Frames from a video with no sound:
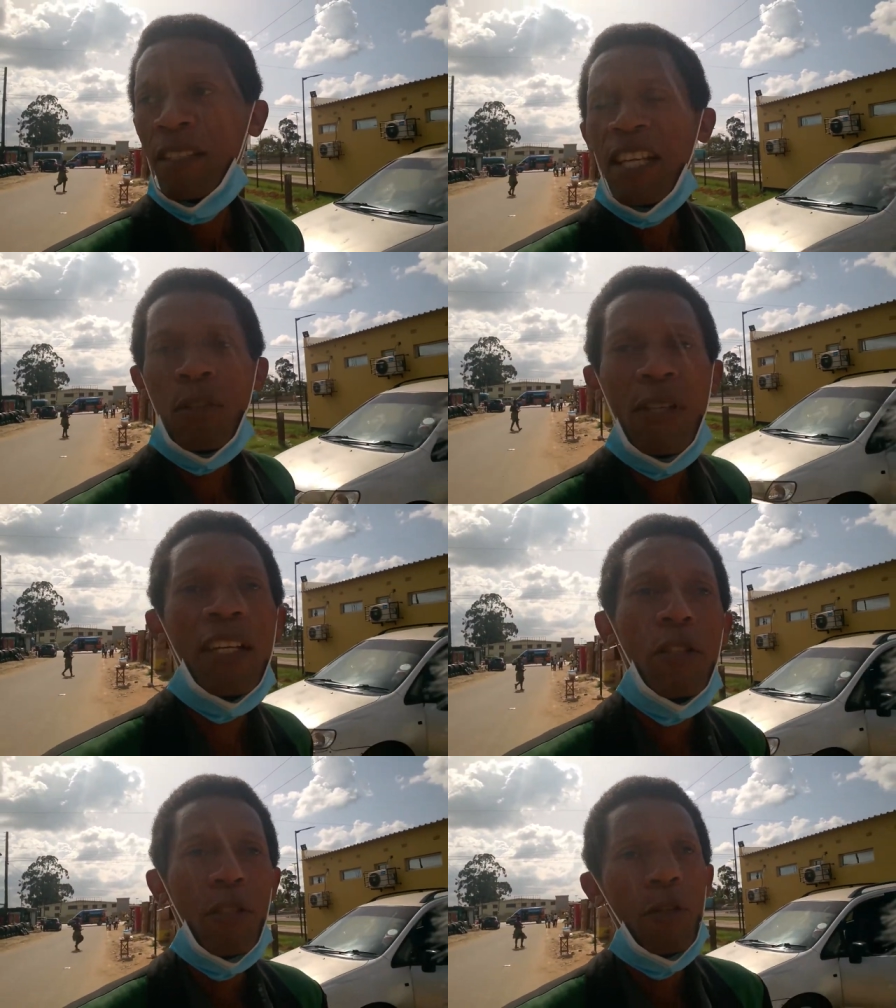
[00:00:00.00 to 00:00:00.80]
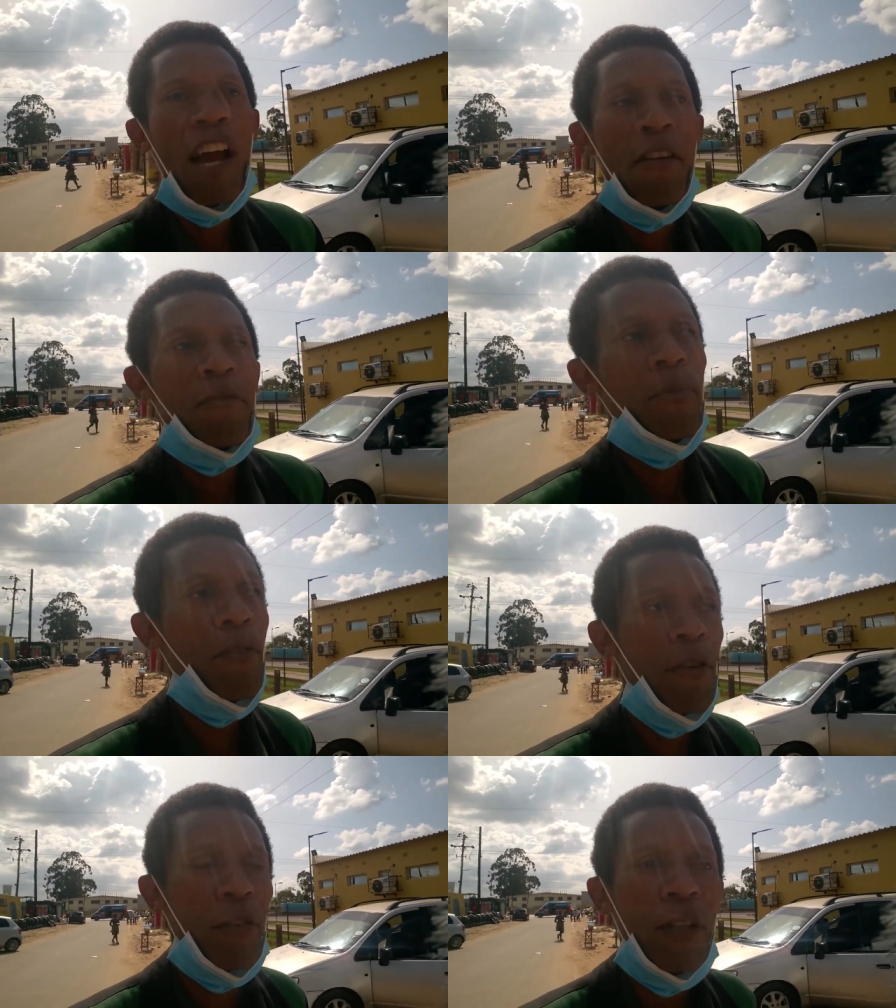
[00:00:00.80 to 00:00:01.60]
Just so that you have
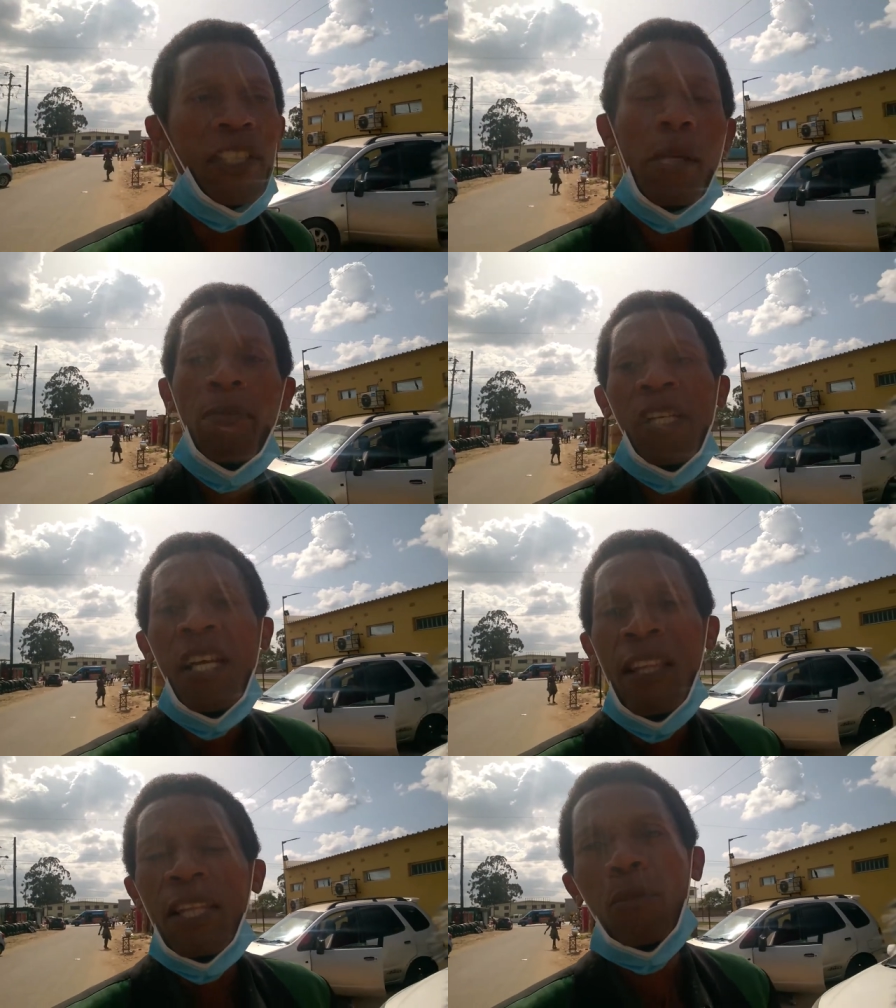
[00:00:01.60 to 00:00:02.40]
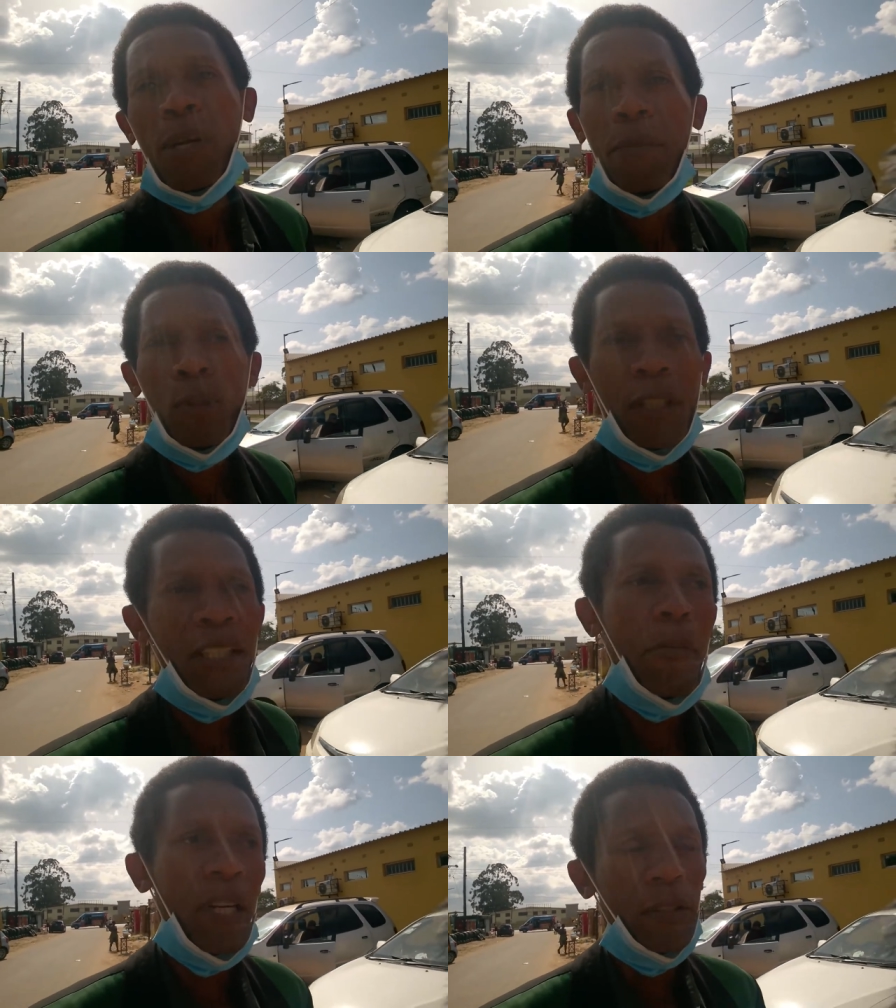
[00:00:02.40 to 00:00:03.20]
proof of concept that what I'm
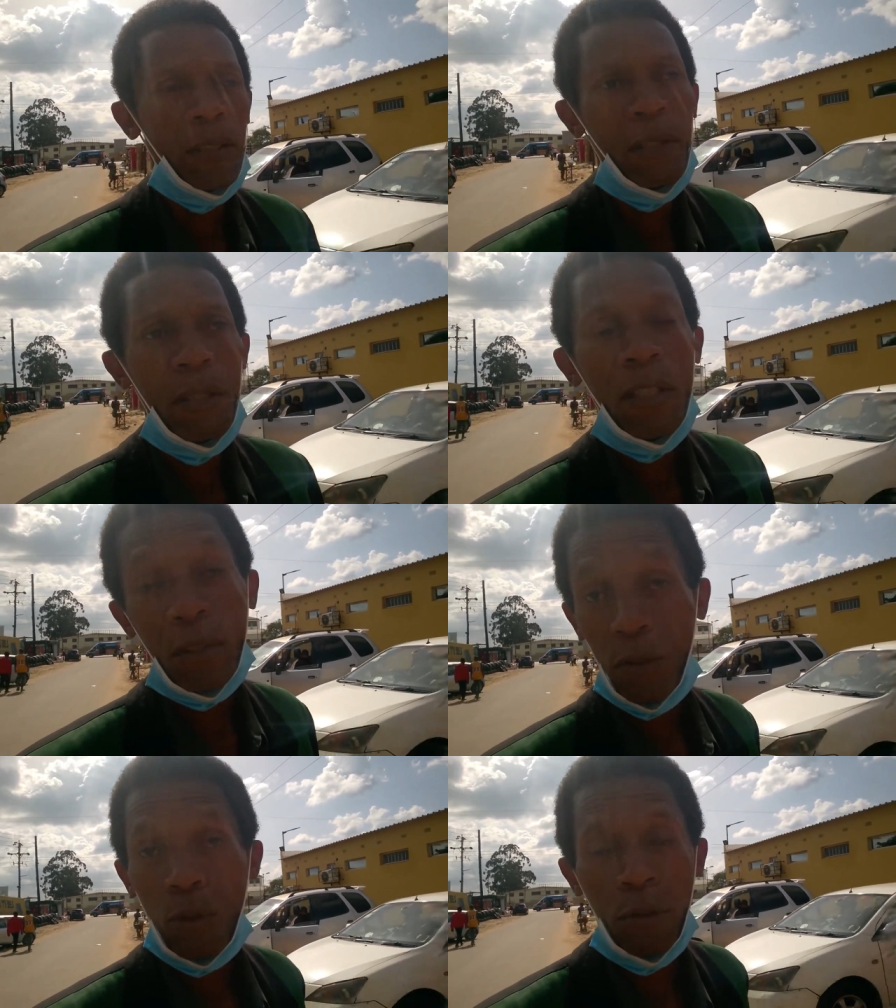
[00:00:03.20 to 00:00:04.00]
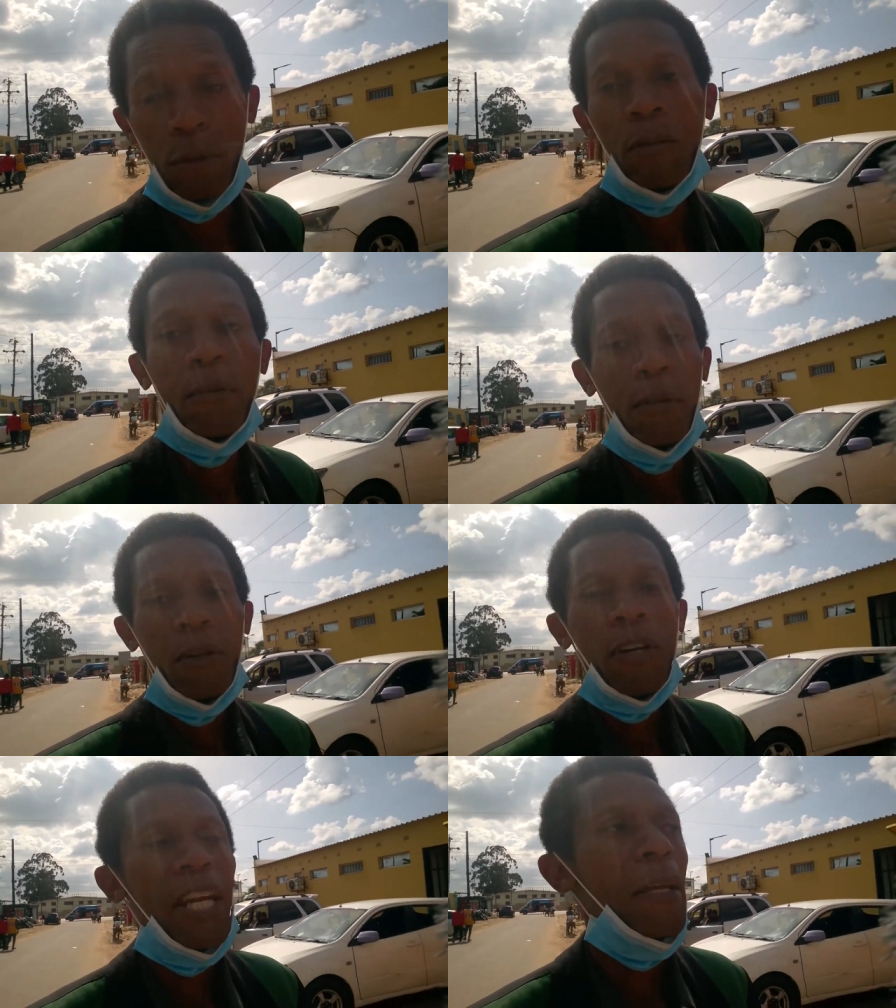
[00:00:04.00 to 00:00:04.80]
talking about is true.
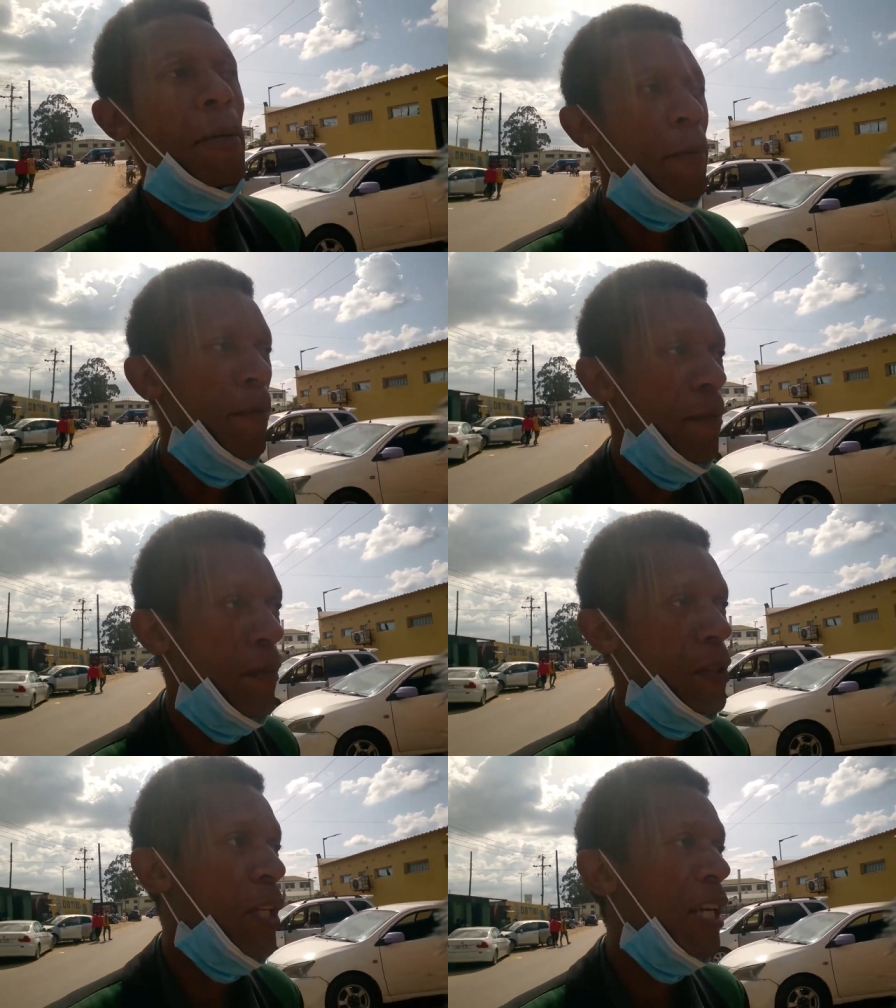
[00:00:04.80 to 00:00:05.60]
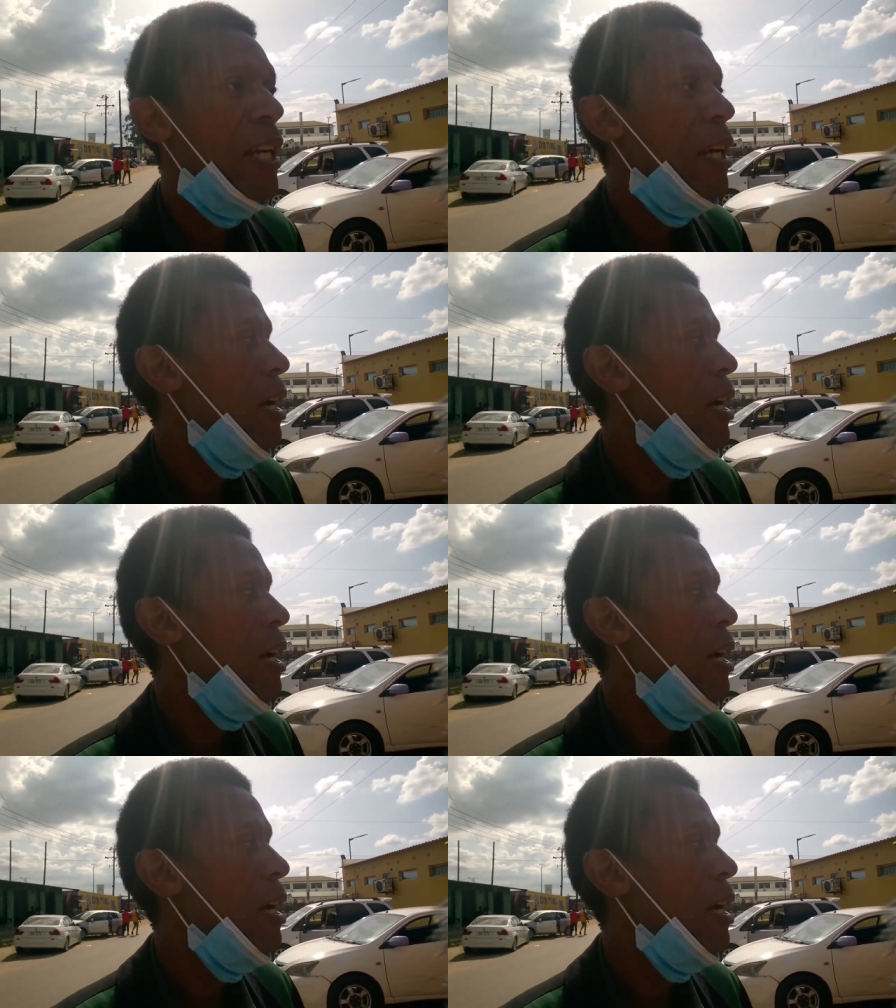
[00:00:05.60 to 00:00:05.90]
Okay? Okay.